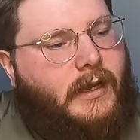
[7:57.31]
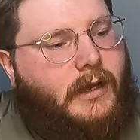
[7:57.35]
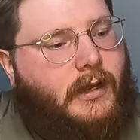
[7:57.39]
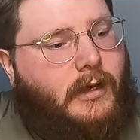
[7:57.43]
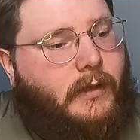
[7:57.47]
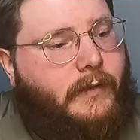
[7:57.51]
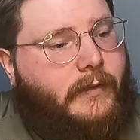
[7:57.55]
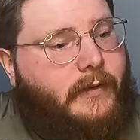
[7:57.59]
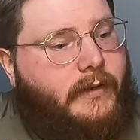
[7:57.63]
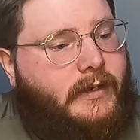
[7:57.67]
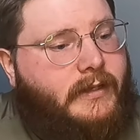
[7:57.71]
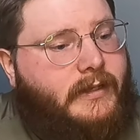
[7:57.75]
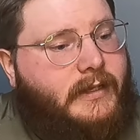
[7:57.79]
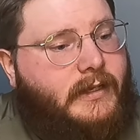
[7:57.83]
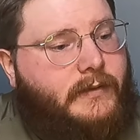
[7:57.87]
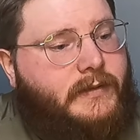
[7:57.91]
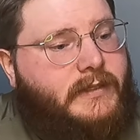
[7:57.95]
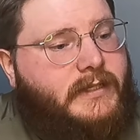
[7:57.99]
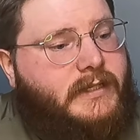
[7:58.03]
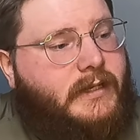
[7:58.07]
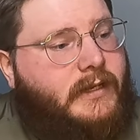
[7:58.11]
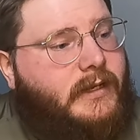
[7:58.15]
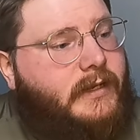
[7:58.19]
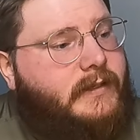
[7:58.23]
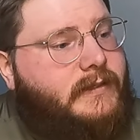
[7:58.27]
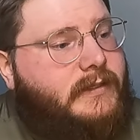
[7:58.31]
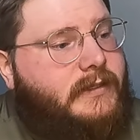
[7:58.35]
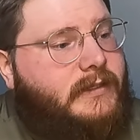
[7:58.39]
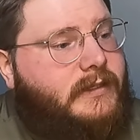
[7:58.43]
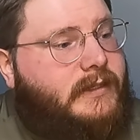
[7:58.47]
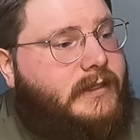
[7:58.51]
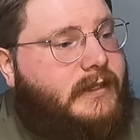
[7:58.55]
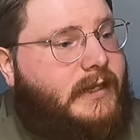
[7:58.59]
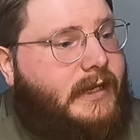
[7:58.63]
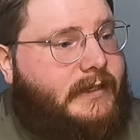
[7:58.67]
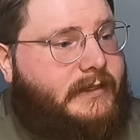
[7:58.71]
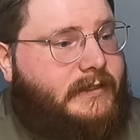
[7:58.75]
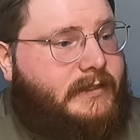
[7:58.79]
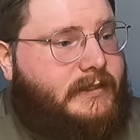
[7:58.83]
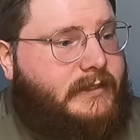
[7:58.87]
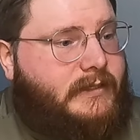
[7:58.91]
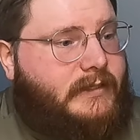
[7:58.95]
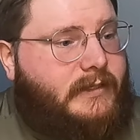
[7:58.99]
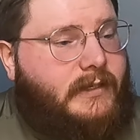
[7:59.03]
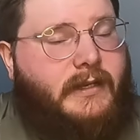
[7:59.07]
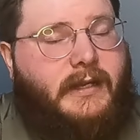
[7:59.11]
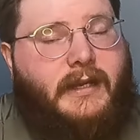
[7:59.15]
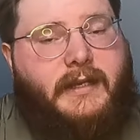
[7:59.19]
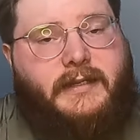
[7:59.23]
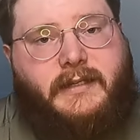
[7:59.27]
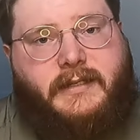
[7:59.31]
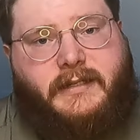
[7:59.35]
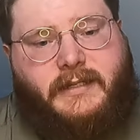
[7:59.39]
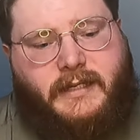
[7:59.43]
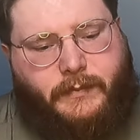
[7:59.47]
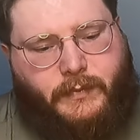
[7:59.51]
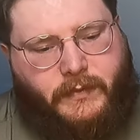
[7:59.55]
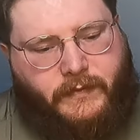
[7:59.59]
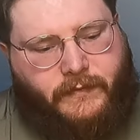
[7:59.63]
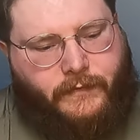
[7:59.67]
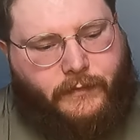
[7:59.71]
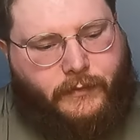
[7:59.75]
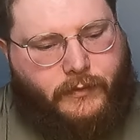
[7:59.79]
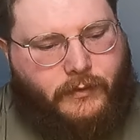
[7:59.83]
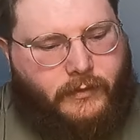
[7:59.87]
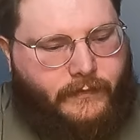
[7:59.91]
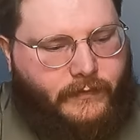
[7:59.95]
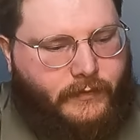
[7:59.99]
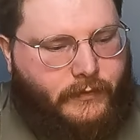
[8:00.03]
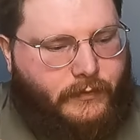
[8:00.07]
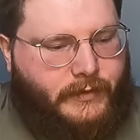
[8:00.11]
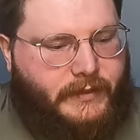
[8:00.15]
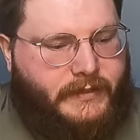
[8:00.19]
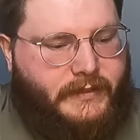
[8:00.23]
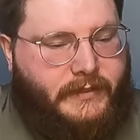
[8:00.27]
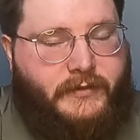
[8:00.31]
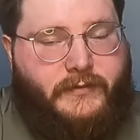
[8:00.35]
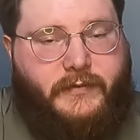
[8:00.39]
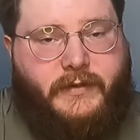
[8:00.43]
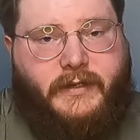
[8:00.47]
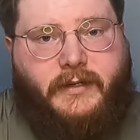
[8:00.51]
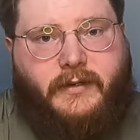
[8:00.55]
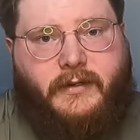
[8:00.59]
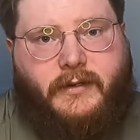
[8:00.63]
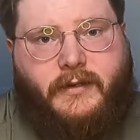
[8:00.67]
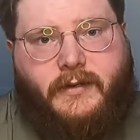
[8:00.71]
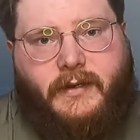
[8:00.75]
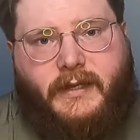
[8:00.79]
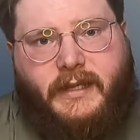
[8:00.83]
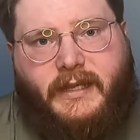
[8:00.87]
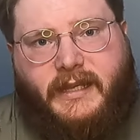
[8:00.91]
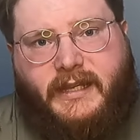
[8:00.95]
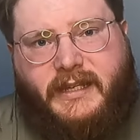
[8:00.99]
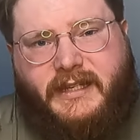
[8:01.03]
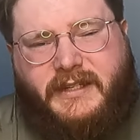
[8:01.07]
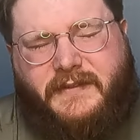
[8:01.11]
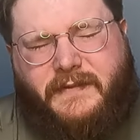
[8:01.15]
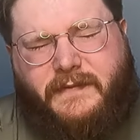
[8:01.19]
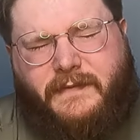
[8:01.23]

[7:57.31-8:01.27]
Are there any downsides? Yes. As I said before, of course, the trigger is